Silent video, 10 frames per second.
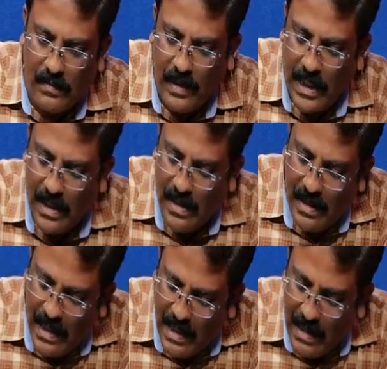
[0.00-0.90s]
you can
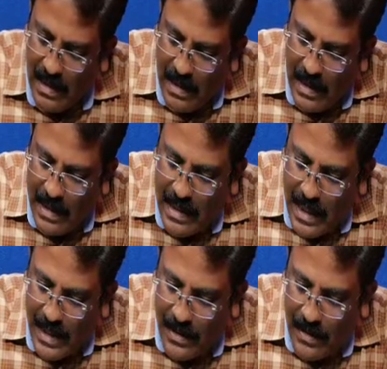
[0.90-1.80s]
say a
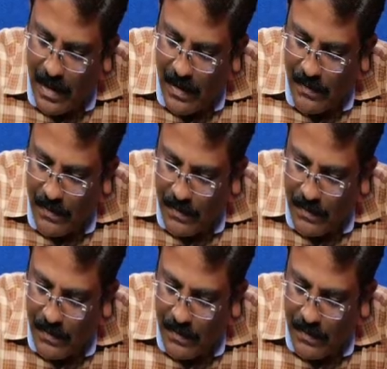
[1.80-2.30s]
connected graph.